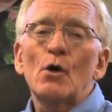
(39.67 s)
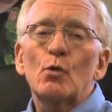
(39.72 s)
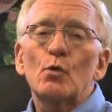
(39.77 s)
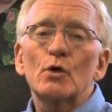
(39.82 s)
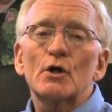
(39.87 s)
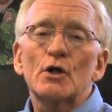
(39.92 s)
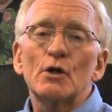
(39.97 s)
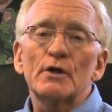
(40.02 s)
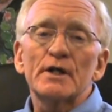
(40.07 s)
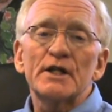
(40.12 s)

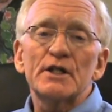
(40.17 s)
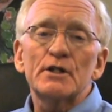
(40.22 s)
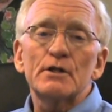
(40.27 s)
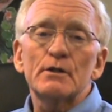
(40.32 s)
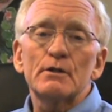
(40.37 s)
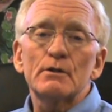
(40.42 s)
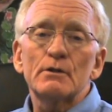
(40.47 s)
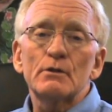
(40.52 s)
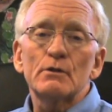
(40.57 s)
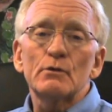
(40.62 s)
We're going
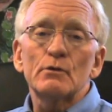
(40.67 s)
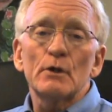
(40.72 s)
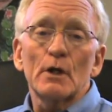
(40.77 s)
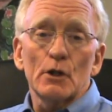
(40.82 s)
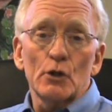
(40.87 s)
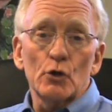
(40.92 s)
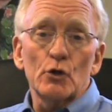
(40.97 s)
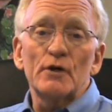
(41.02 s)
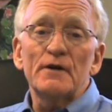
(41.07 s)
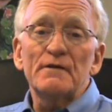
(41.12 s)
to
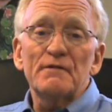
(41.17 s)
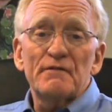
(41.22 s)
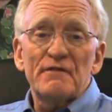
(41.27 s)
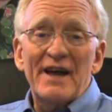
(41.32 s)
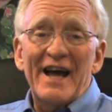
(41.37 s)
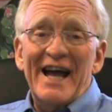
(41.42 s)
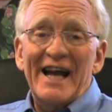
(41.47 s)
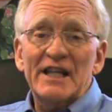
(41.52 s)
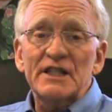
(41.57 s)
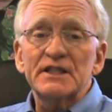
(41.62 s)
learn
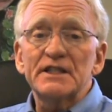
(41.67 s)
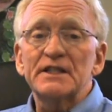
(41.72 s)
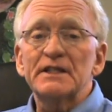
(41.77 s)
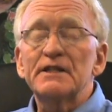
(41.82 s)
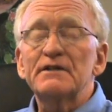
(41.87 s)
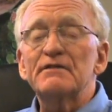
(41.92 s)
facts and